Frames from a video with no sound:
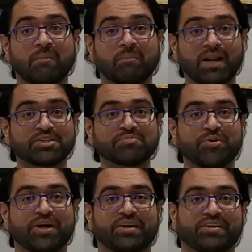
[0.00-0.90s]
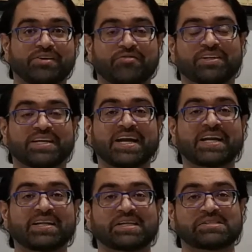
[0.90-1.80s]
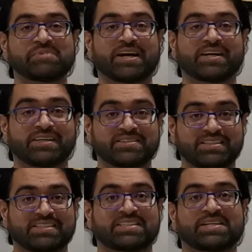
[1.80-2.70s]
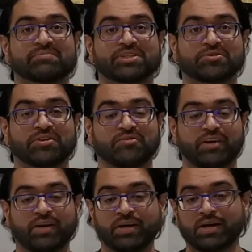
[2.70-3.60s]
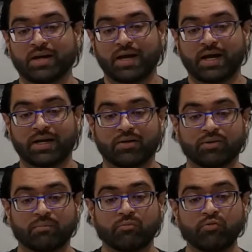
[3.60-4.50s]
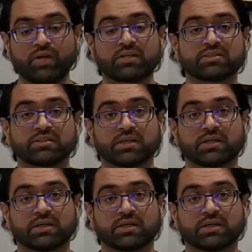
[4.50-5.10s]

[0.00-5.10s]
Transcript: plus point of the technical aspect is the cinematography. And now the movie is,